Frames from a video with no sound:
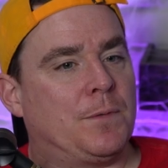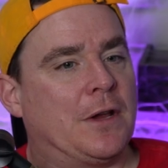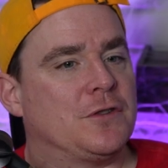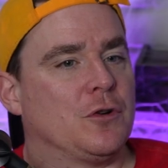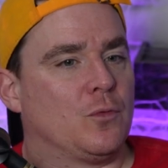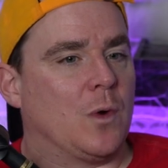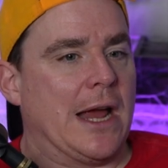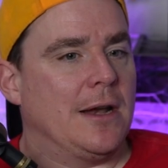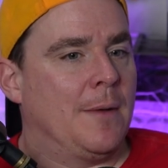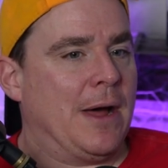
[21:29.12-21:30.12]
because you're
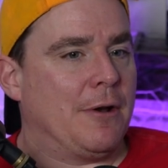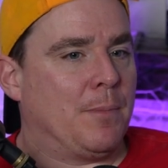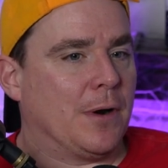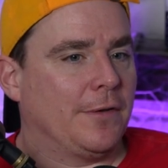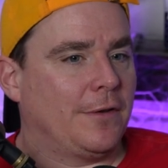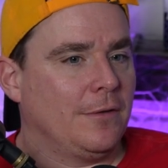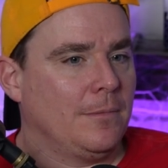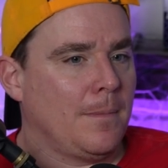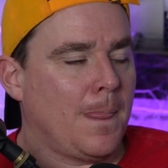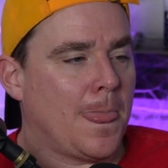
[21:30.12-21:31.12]
right about a person
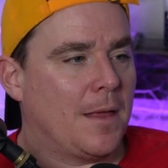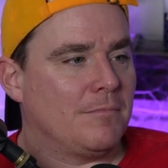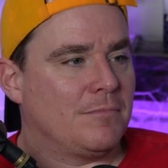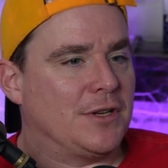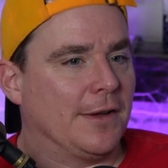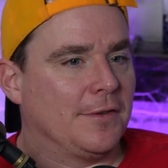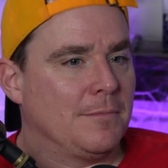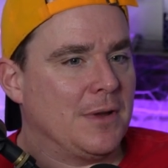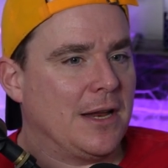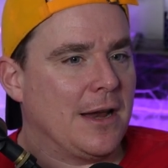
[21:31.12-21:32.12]
doesn't
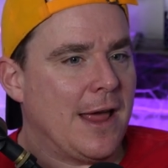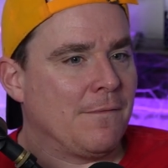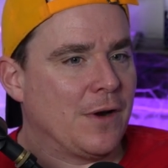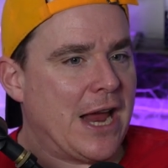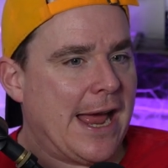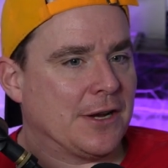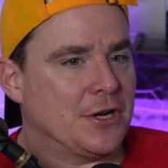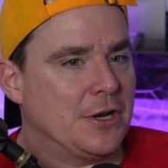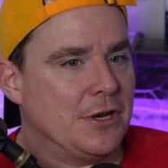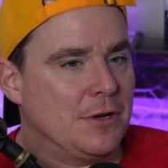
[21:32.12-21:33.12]
mean every
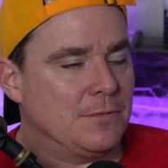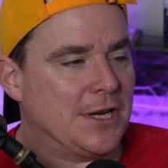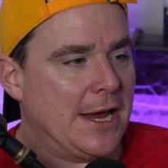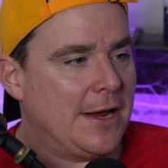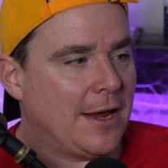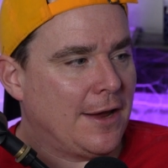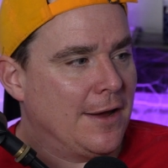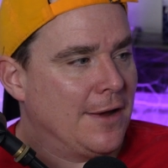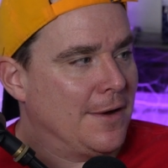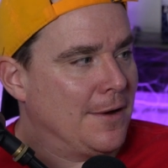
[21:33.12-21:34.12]
action you take
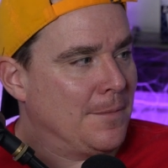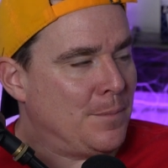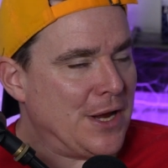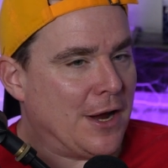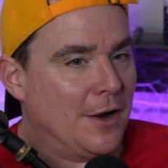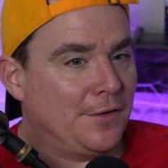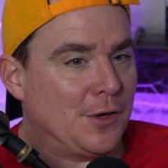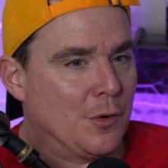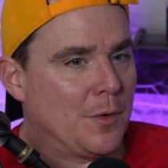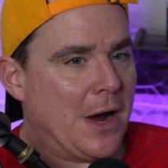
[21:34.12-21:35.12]
because
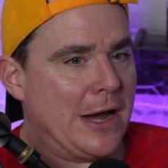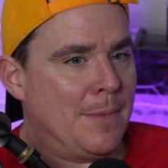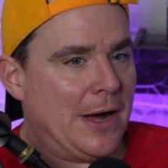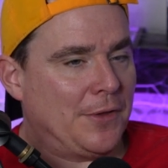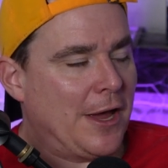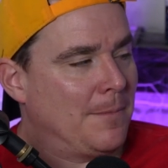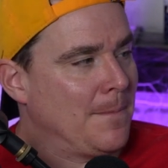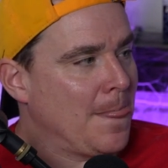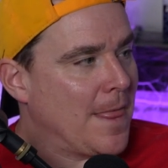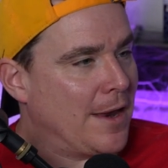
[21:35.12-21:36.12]
you were right about them
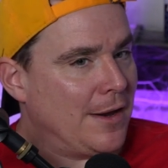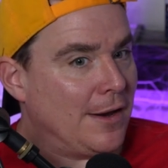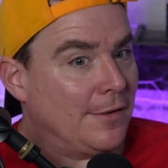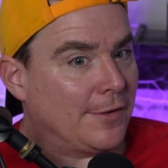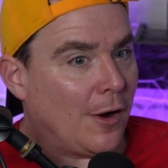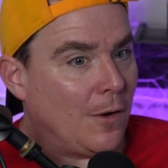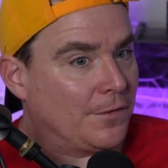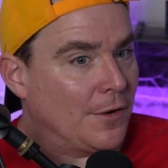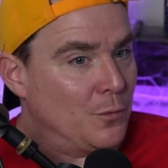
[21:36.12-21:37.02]
is also